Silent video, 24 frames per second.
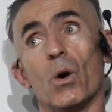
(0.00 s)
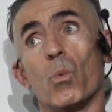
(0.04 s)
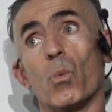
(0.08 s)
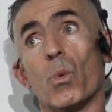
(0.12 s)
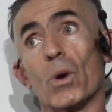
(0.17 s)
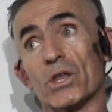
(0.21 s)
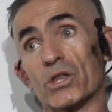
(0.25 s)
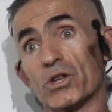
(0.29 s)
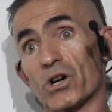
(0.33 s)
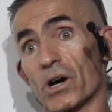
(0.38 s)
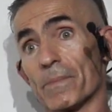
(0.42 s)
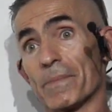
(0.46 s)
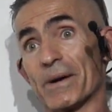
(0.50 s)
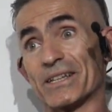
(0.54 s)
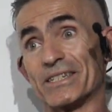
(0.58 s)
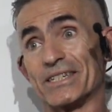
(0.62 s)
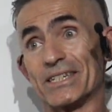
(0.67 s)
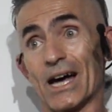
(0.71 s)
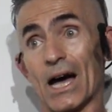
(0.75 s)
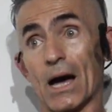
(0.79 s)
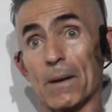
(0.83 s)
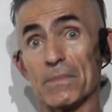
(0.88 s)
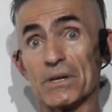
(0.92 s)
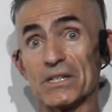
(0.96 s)
When talking about
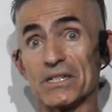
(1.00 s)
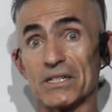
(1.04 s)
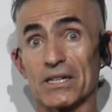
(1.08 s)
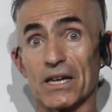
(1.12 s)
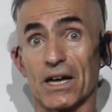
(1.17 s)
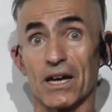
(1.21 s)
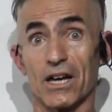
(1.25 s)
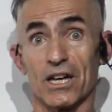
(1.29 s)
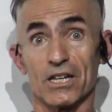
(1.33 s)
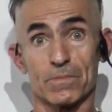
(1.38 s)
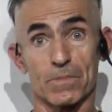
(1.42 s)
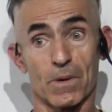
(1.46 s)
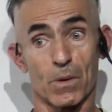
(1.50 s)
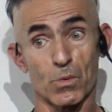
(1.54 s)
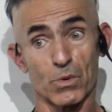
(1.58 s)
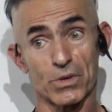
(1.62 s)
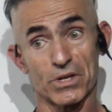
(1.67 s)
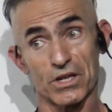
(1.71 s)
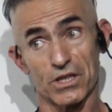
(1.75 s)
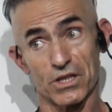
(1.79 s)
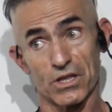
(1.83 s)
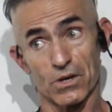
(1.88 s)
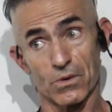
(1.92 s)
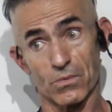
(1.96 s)
zombie cells, remember we
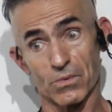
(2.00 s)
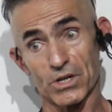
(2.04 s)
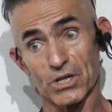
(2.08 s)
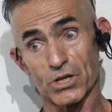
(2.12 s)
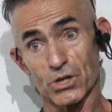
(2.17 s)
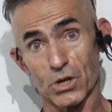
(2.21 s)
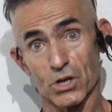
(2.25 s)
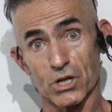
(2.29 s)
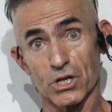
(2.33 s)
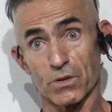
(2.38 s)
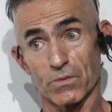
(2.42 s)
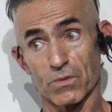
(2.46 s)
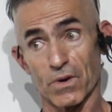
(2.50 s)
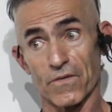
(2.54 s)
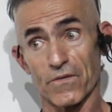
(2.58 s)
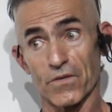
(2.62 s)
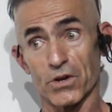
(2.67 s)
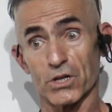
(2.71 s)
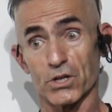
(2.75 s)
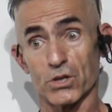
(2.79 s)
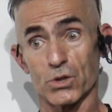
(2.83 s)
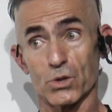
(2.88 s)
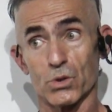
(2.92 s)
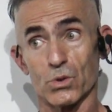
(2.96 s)
did the research in
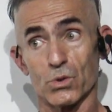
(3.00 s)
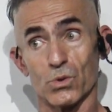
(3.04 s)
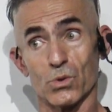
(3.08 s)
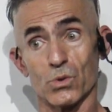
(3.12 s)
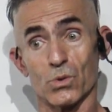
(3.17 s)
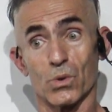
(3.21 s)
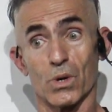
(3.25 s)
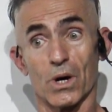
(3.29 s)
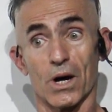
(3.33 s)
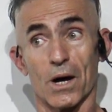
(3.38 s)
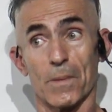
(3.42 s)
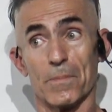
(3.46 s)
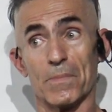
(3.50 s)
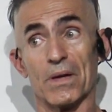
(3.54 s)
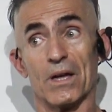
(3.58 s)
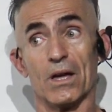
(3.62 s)
reference to uh,